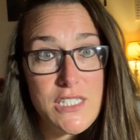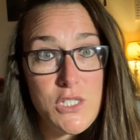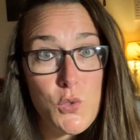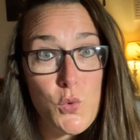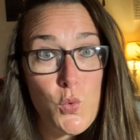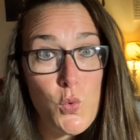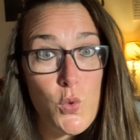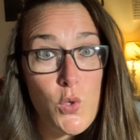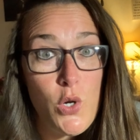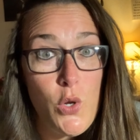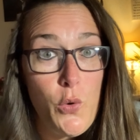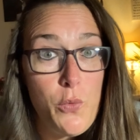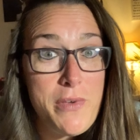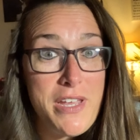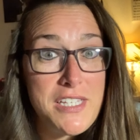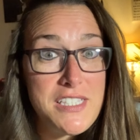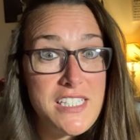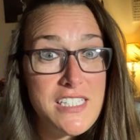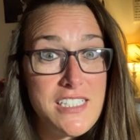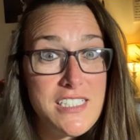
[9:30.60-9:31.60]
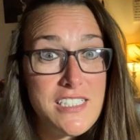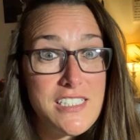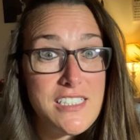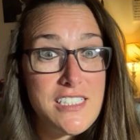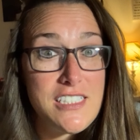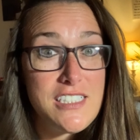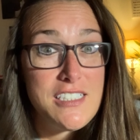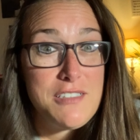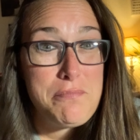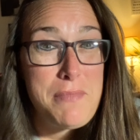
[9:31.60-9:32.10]
or know about
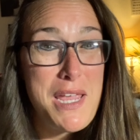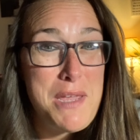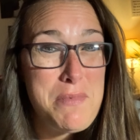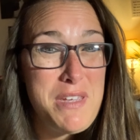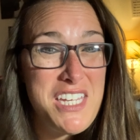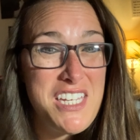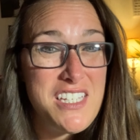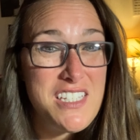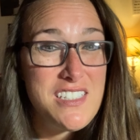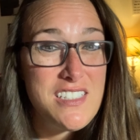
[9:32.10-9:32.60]
this, maybe.